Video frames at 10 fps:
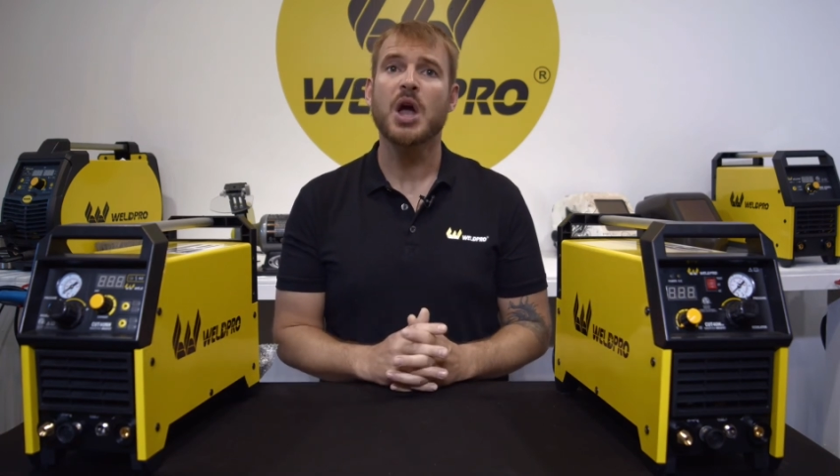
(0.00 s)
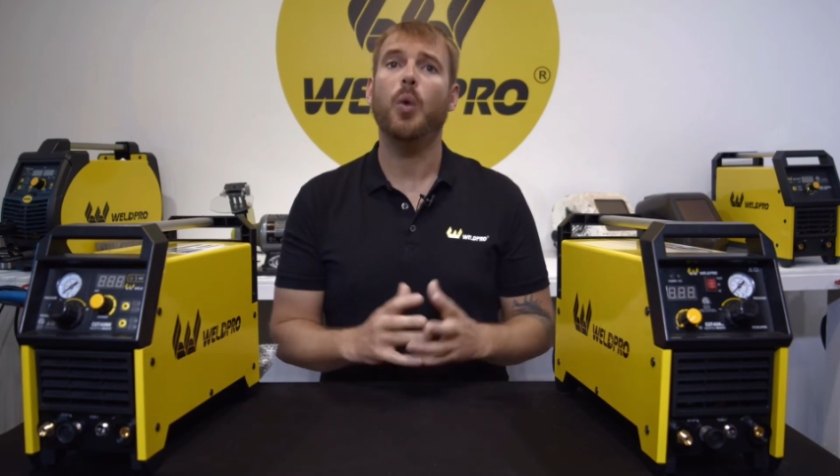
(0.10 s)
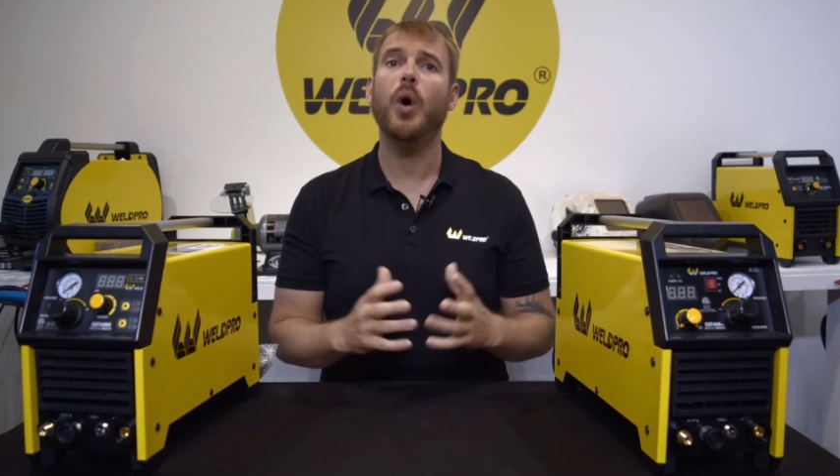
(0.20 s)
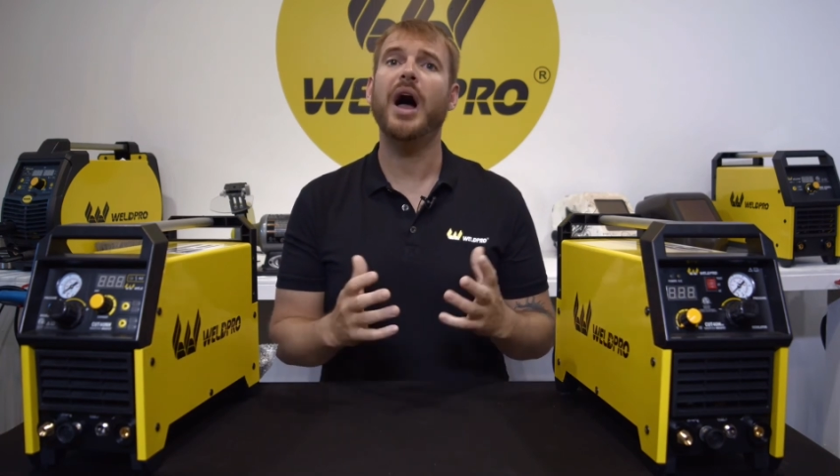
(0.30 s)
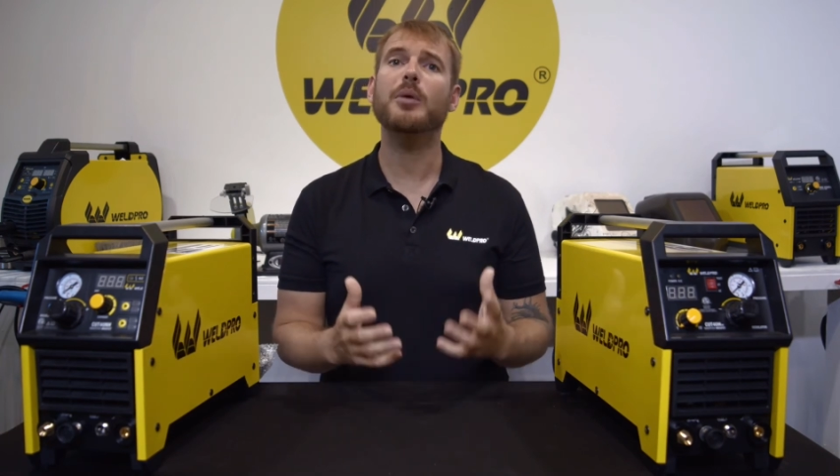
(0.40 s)

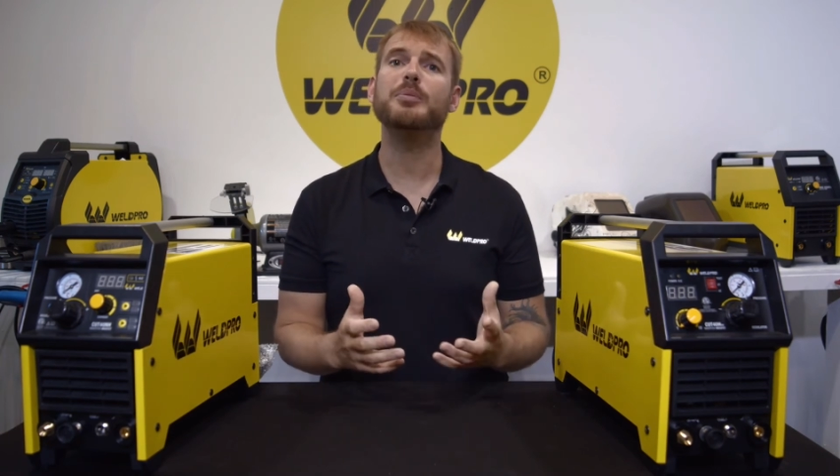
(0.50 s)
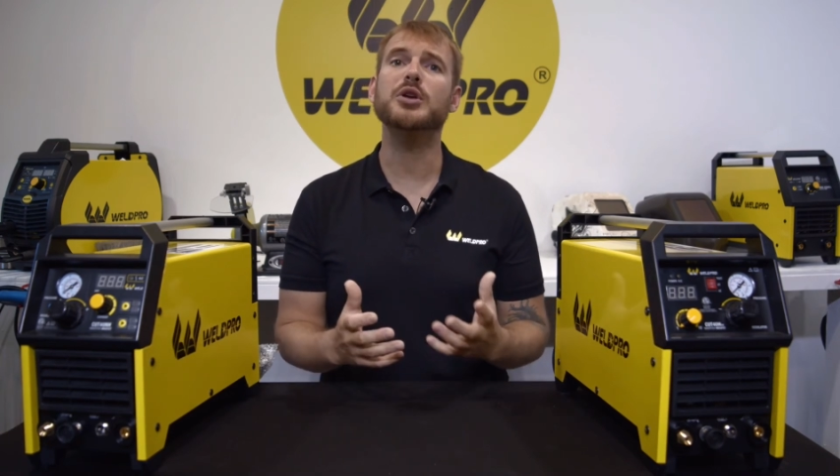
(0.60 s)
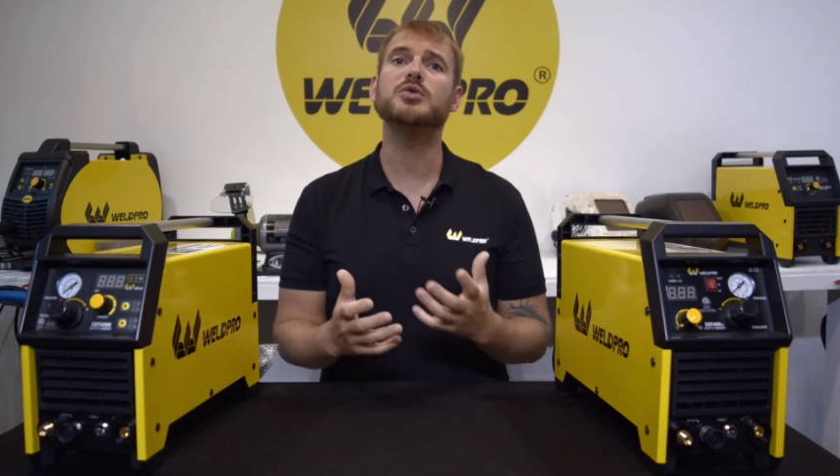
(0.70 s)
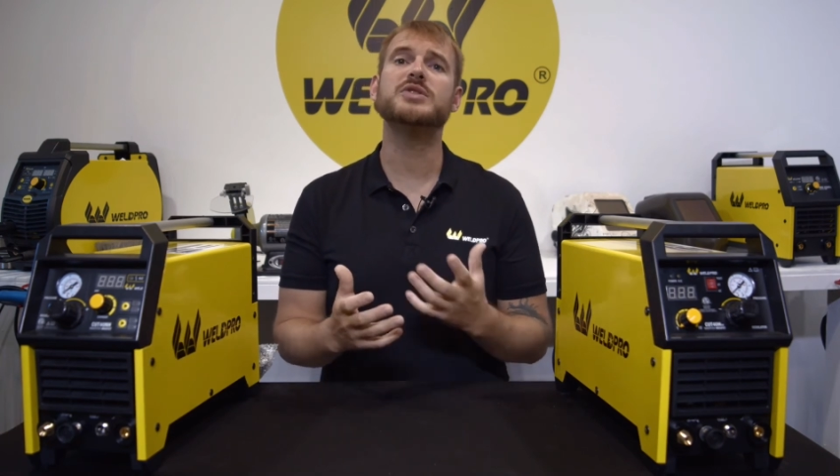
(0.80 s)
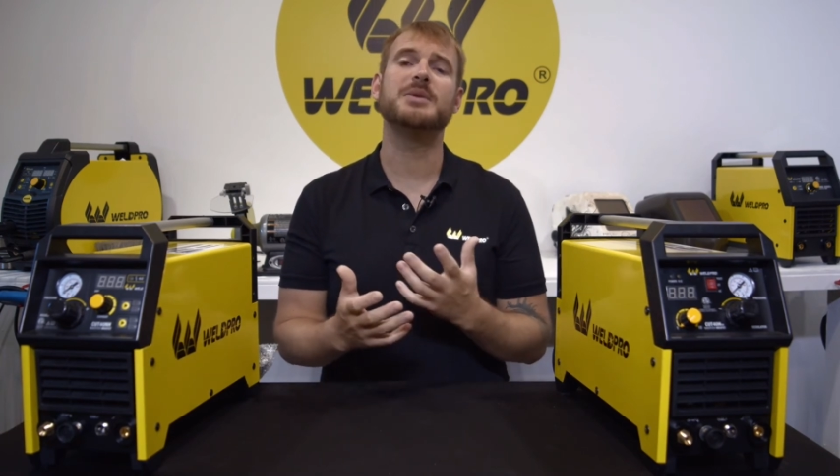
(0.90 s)
will help
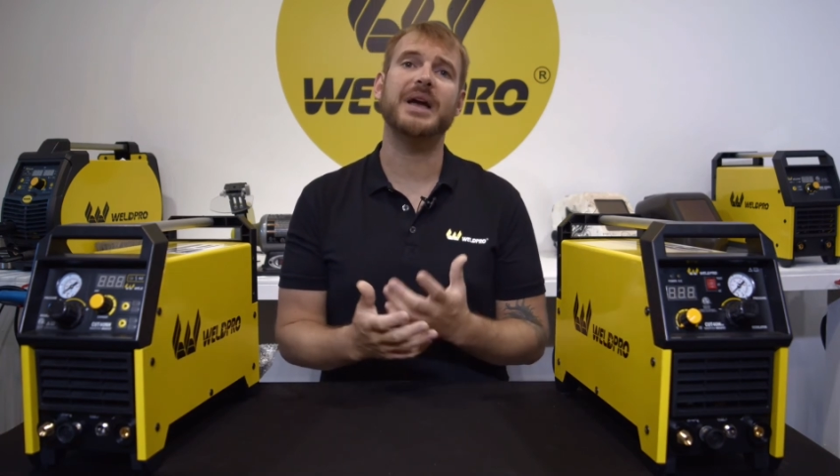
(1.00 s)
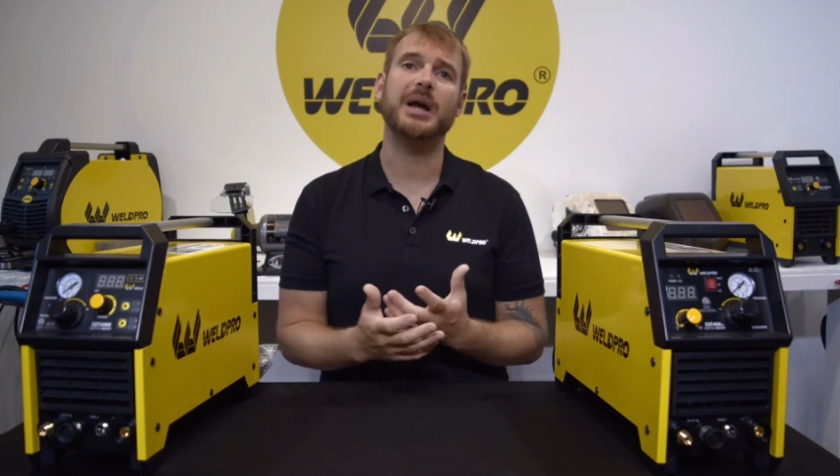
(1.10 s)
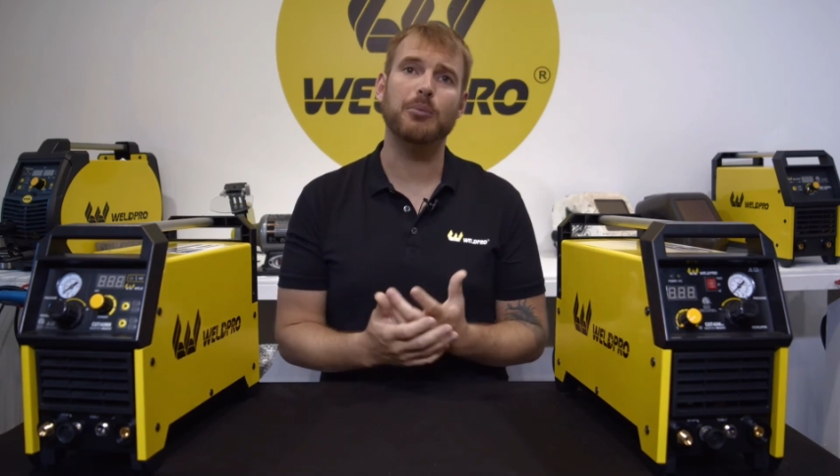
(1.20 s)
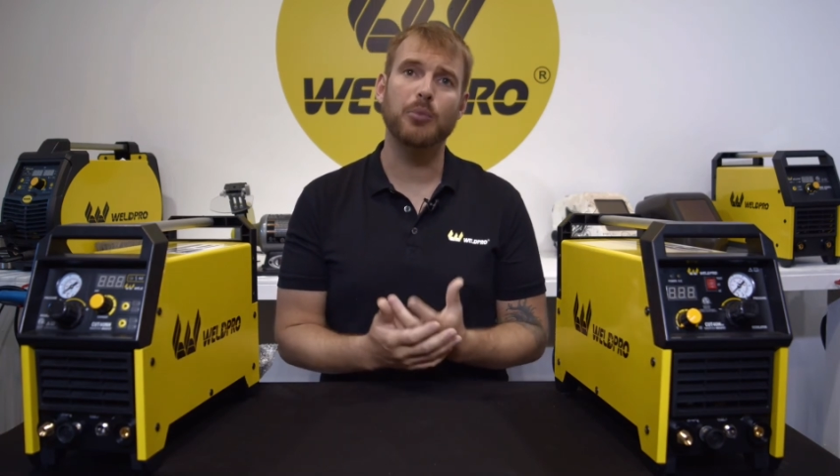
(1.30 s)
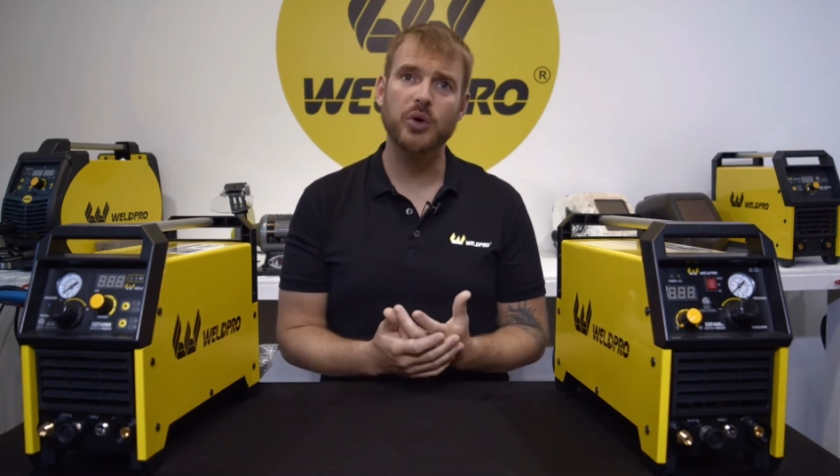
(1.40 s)
you to make a
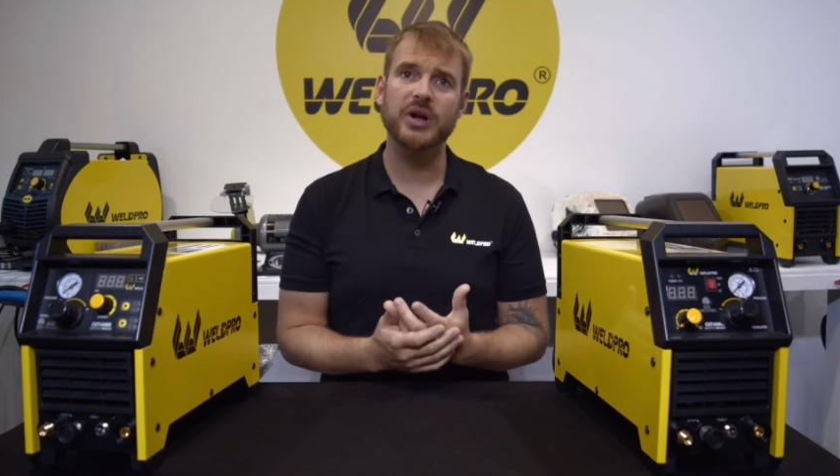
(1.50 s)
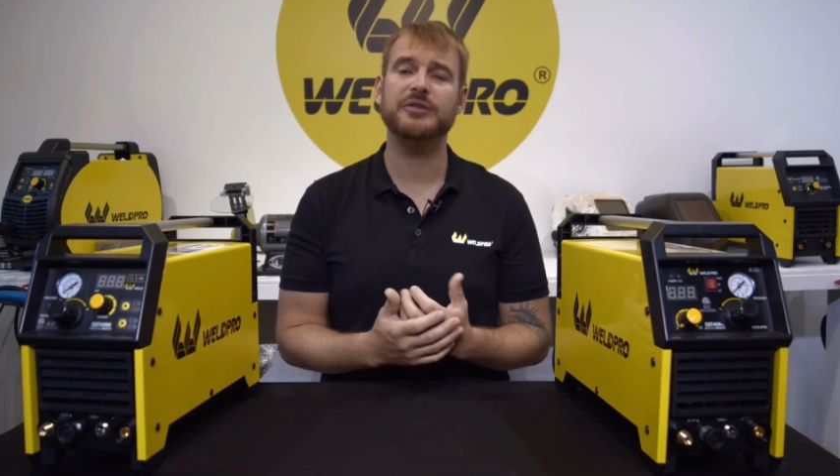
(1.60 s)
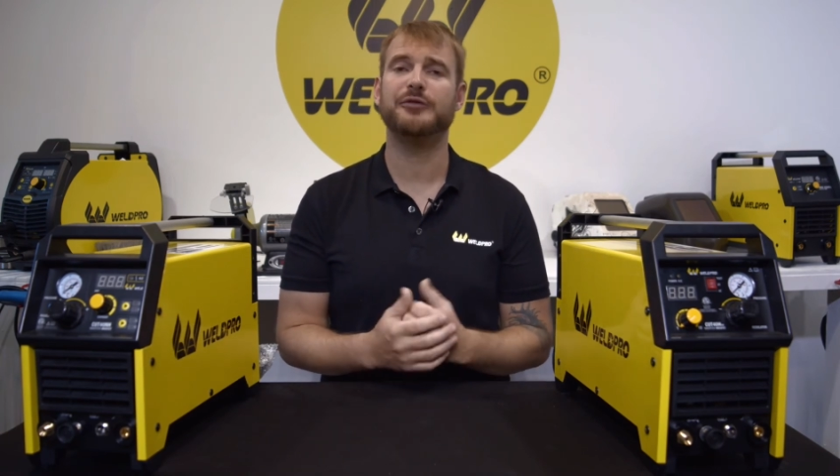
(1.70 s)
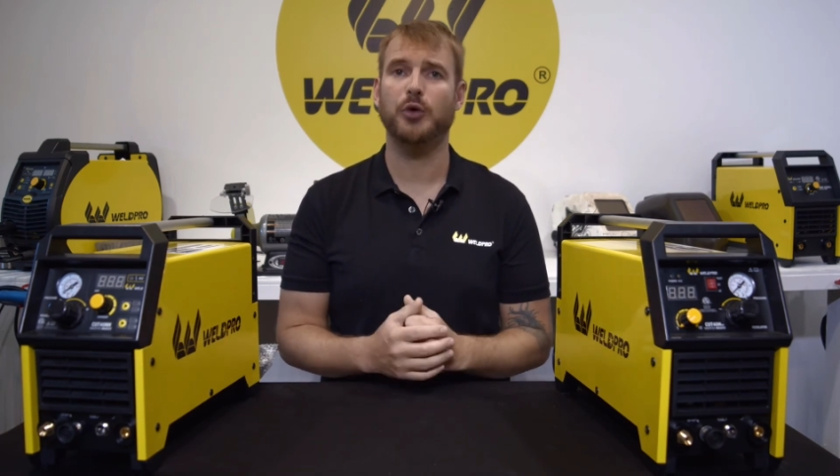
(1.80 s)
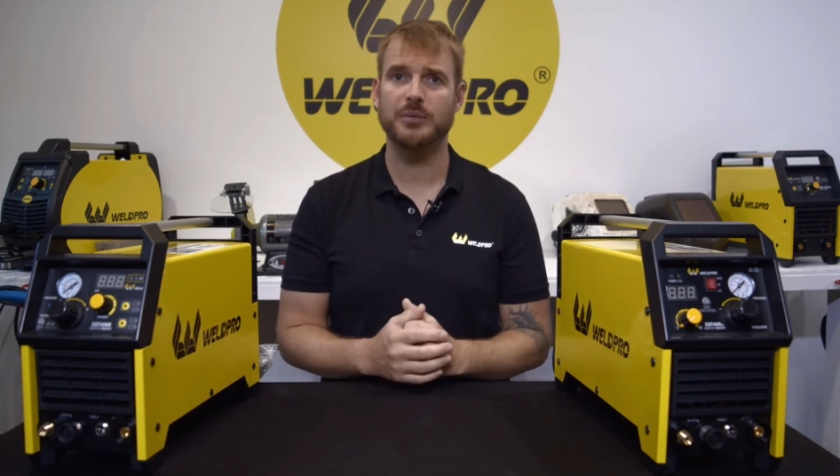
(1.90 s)
more
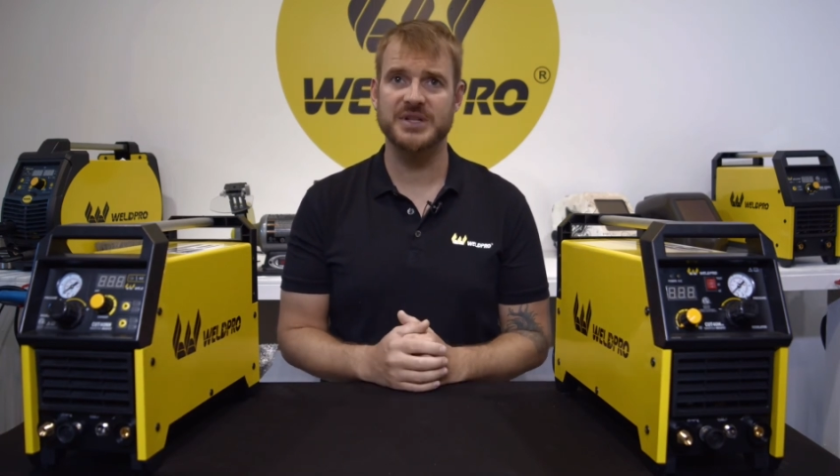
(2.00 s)
informed